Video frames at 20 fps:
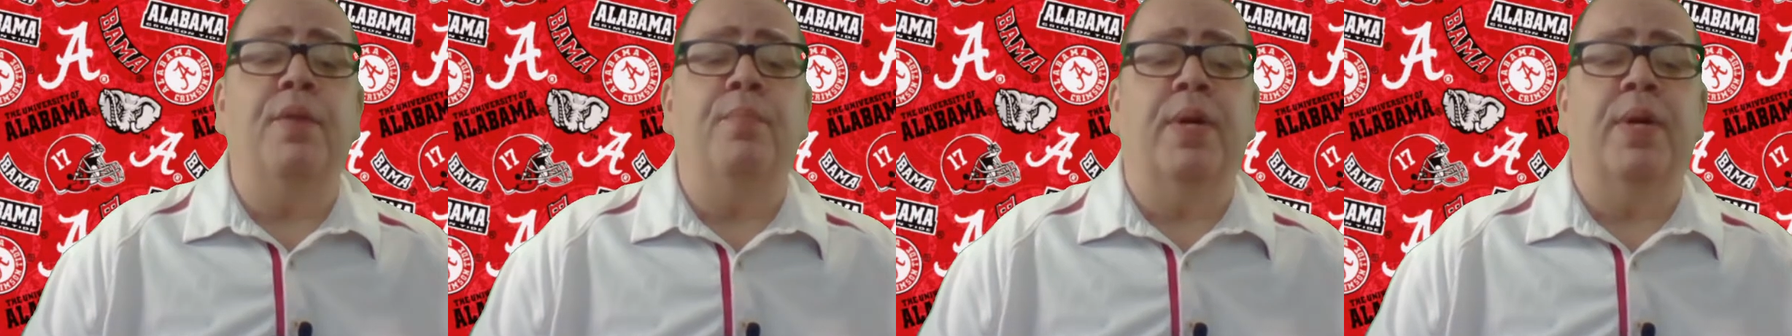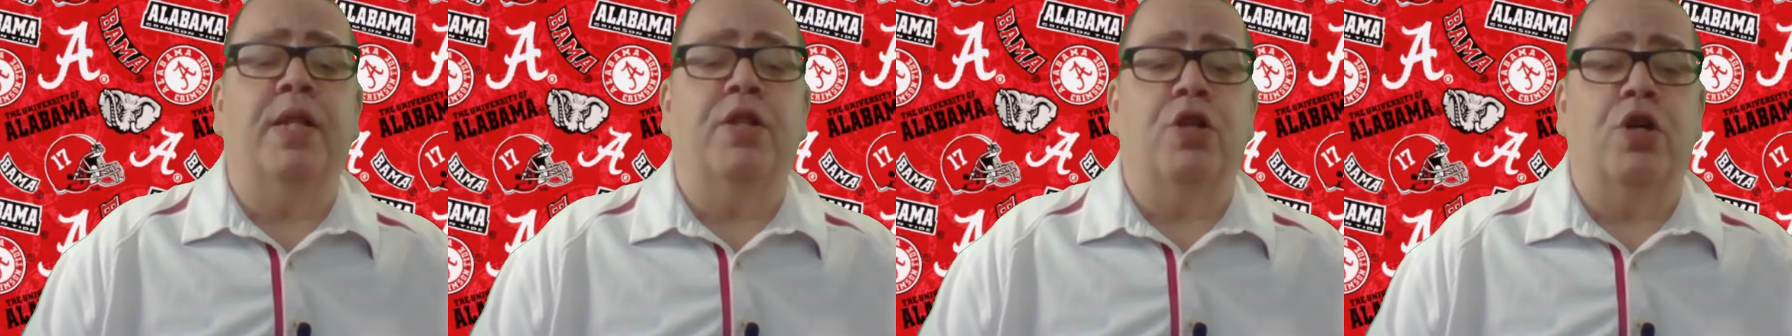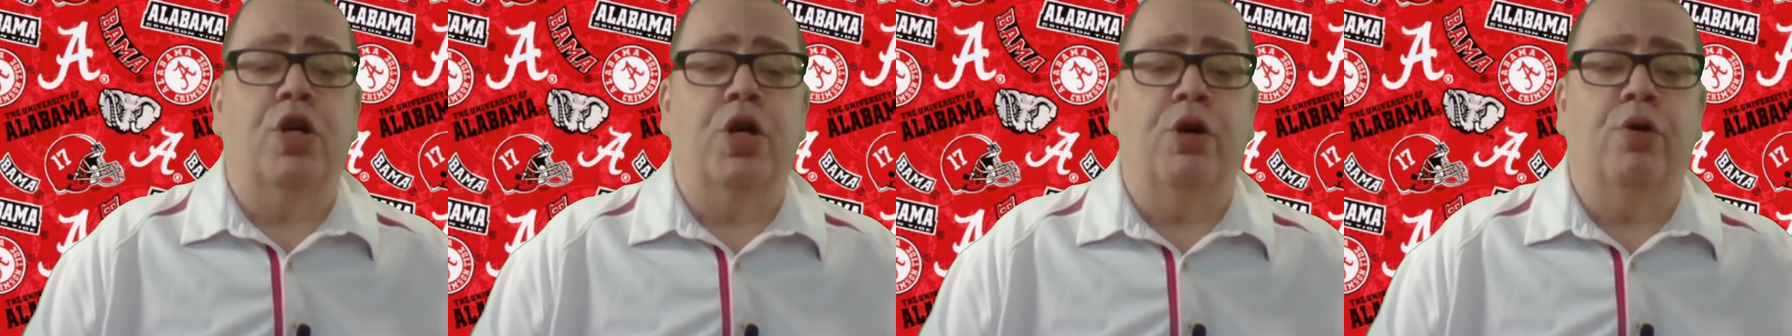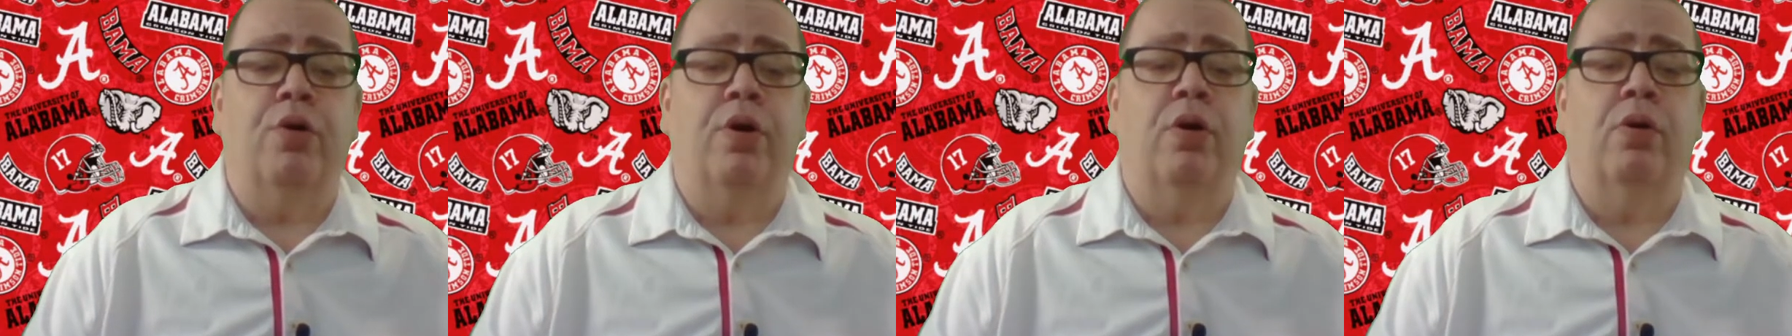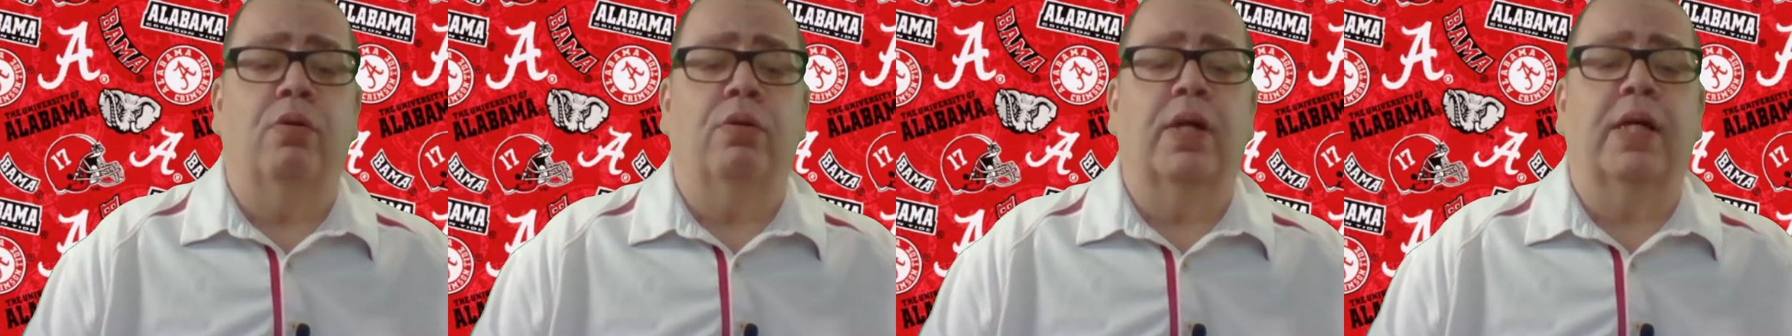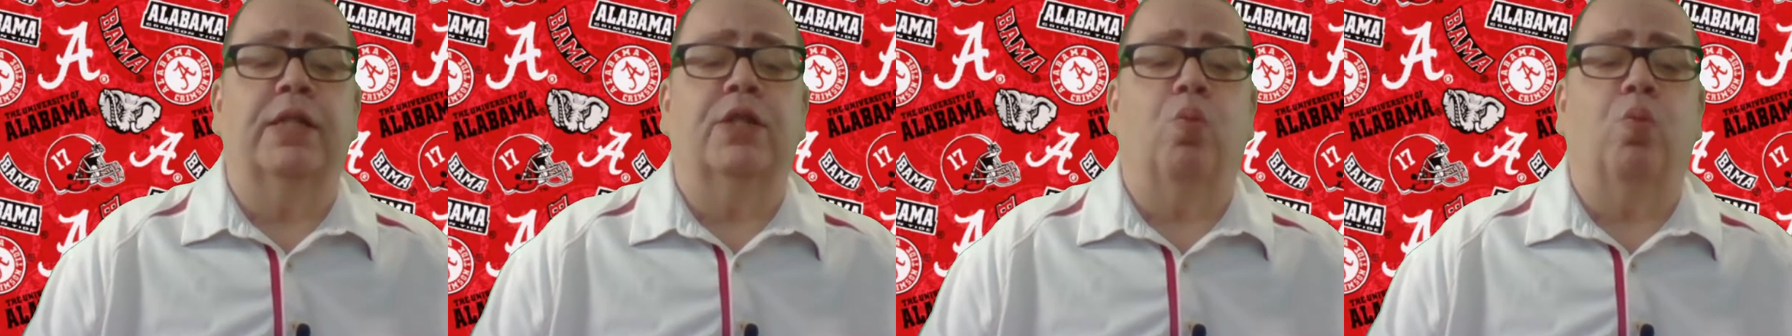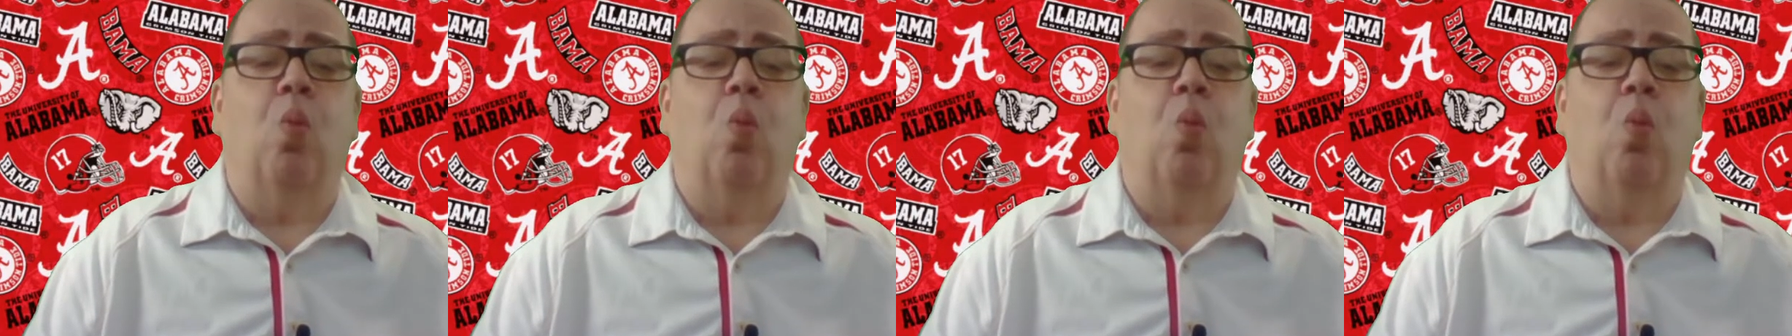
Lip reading: material is